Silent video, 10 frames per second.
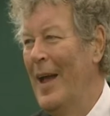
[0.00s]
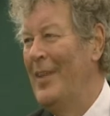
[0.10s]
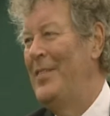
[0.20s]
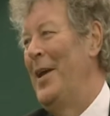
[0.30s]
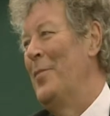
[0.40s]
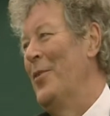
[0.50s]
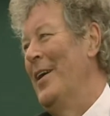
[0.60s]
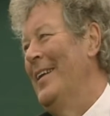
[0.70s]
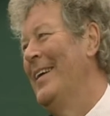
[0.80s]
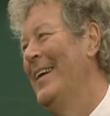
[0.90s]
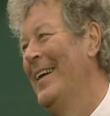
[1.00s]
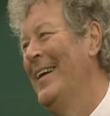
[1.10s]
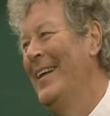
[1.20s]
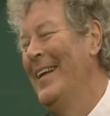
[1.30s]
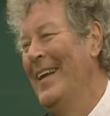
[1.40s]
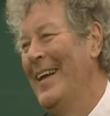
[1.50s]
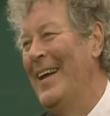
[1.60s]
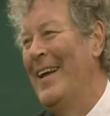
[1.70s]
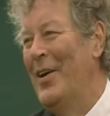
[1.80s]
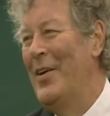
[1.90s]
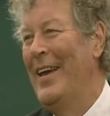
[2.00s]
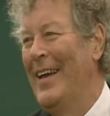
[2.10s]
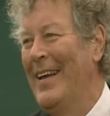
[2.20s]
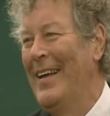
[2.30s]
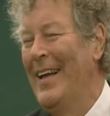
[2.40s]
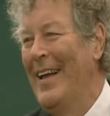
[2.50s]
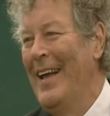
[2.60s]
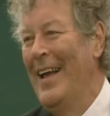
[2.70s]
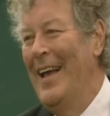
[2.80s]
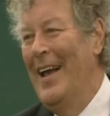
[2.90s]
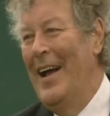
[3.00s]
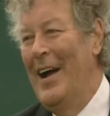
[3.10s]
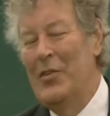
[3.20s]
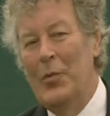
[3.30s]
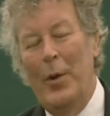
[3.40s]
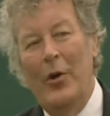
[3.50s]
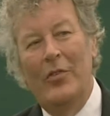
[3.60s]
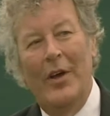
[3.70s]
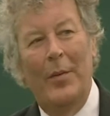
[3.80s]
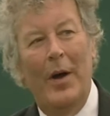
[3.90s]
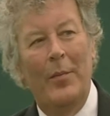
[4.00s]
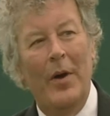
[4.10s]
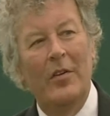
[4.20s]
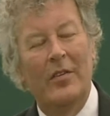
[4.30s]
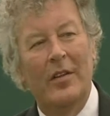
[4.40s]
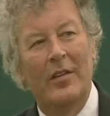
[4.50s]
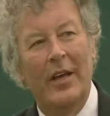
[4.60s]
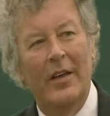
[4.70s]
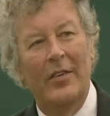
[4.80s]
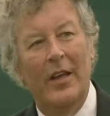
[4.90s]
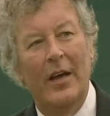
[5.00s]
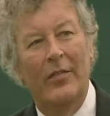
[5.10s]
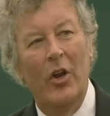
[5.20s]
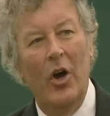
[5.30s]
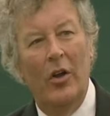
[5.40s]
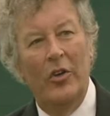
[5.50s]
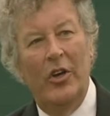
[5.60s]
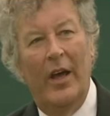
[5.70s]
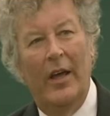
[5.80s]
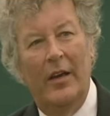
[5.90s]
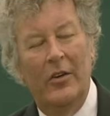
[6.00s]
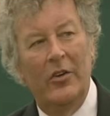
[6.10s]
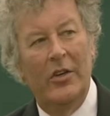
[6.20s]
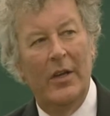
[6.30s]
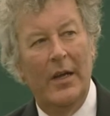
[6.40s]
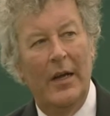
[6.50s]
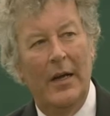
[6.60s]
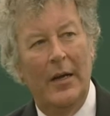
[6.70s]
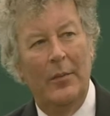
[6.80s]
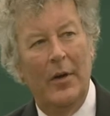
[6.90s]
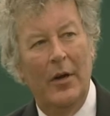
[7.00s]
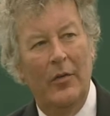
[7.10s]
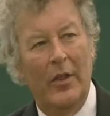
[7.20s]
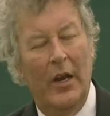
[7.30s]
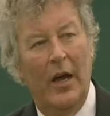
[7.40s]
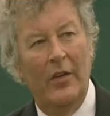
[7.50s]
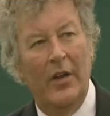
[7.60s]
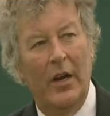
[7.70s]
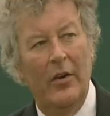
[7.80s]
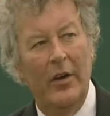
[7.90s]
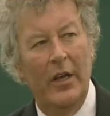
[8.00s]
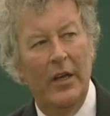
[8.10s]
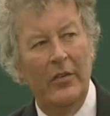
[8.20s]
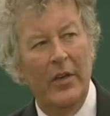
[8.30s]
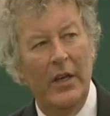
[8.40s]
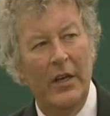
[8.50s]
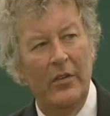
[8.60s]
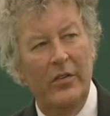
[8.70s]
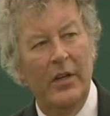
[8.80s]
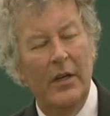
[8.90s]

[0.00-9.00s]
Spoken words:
Except rain. Okay. I suppose amongst the things that have not changed over the last 100 years is